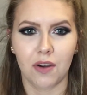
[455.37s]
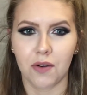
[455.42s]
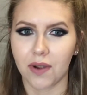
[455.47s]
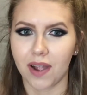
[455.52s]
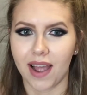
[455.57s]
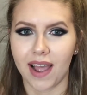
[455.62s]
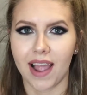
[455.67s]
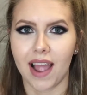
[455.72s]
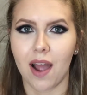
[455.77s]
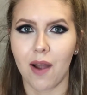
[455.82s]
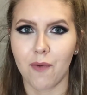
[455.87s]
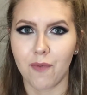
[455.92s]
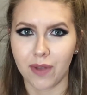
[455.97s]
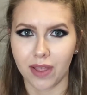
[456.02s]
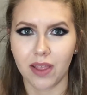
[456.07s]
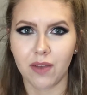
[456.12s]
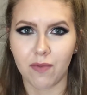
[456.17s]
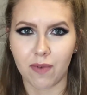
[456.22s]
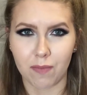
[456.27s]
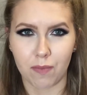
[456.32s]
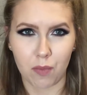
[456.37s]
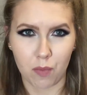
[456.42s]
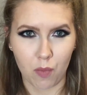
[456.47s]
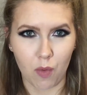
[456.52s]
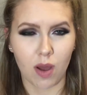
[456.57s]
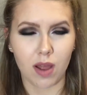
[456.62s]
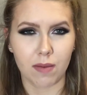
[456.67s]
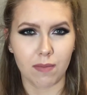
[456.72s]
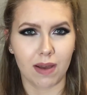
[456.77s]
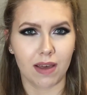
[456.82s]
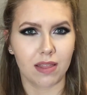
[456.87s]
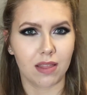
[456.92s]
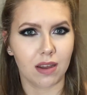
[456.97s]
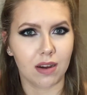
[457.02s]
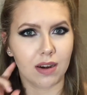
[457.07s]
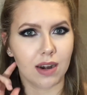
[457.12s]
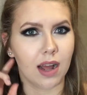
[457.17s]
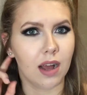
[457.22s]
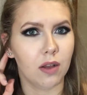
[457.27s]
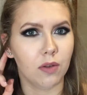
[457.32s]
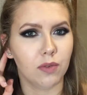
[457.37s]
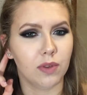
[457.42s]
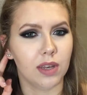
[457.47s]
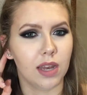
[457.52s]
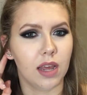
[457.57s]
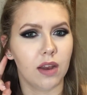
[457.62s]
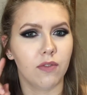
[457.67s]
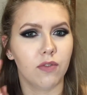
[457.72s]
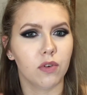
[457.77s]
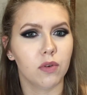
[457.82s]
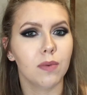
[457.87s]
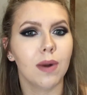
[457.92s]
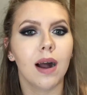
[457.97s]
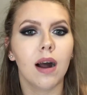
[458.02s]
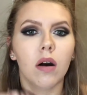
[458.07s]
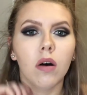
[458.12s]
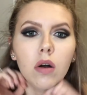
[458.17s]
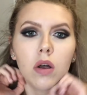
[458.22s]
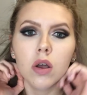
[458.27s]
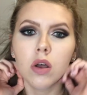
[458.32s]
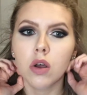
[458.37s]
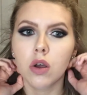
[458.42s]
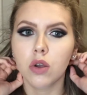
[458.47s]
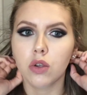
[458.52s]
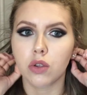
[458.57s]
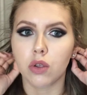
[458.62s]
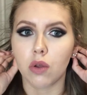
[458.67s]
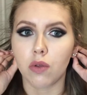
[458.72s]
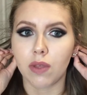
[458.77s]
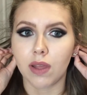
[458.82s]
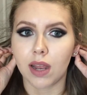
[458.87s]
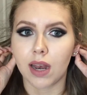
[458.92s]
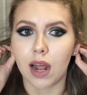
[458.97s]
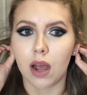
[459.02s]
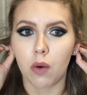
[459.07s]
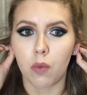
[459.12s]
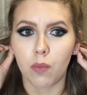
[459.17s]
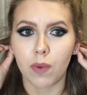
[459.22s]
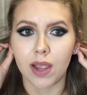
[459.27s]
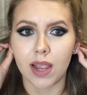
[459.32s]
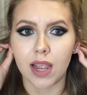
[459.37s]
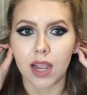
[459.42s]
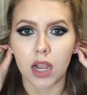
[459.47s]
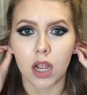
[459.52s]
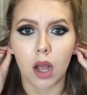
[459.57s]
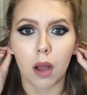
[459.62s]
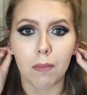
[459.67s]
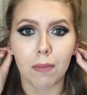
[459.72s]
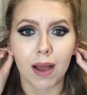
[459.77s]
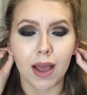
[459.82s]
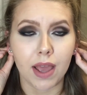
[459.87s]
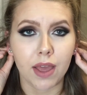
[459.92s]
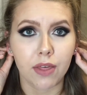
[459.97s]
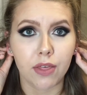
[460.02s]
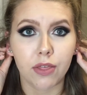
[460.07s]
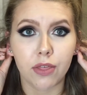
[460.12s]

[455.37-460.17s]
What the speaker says: okay, I really have been wanting my third holes done for a while. So then I went and got my